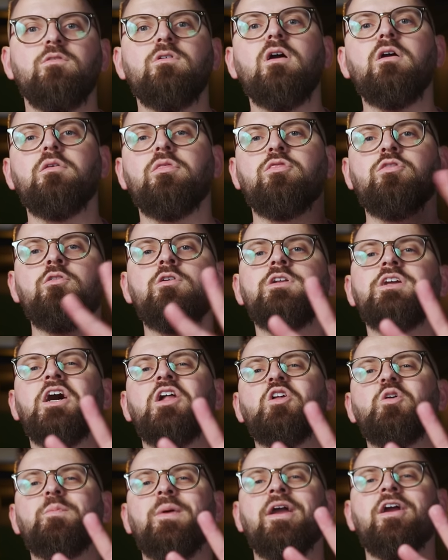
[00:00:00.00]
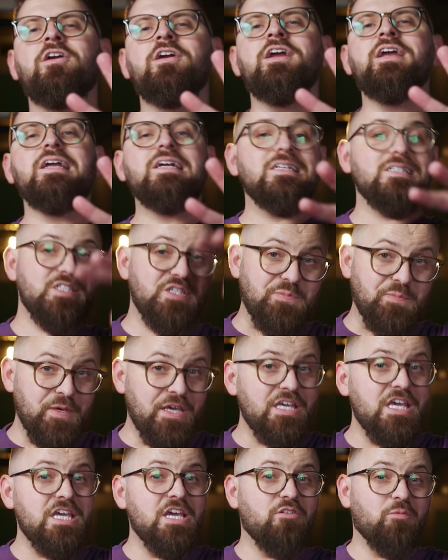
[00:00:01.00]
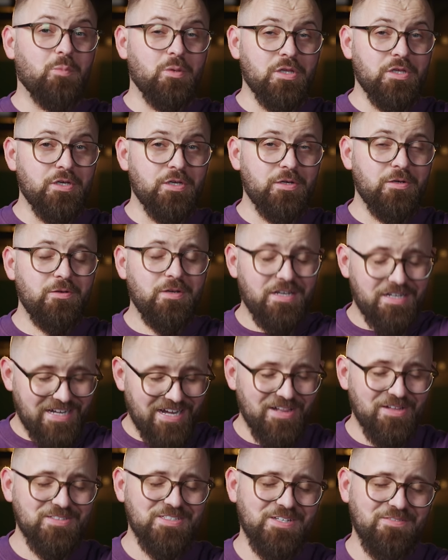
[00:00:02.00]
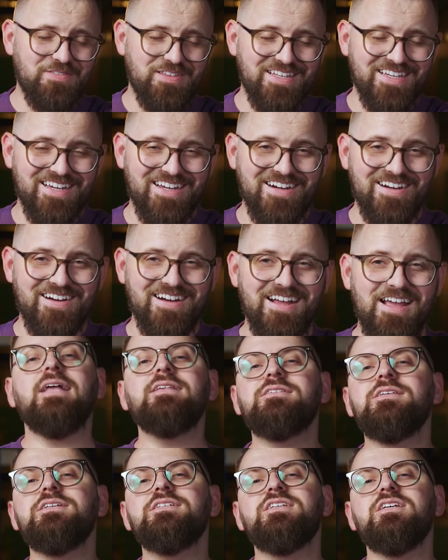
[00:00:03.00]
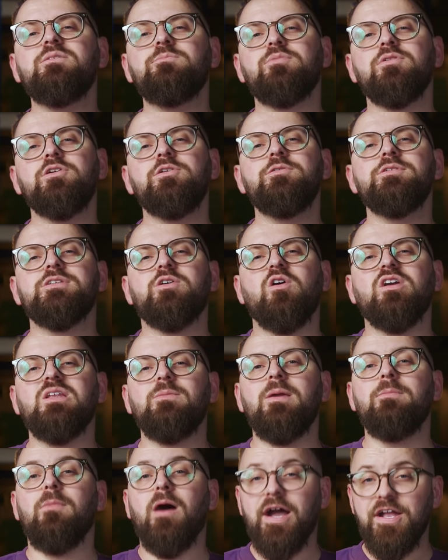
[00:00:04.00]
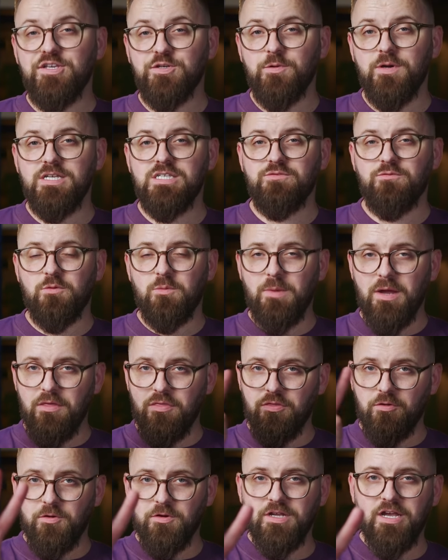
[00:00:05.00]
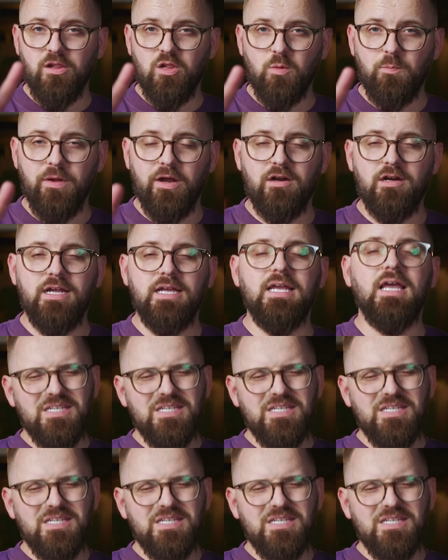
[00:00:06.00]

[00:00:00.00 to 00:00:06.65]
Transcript: for our third color pairing, speaking of blue and colors of the year, Kensington blue is going to be my choice for my third color pairing.